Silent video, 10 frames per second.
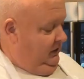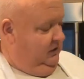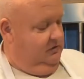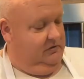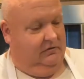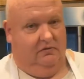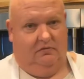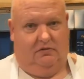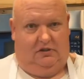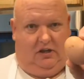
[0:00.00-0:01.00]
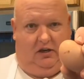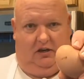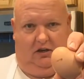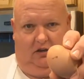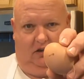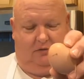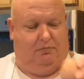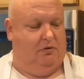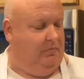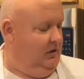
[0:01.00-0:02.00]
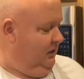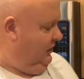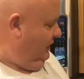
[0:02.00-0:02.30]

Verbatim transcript: of eggs and see that egg has poop on it?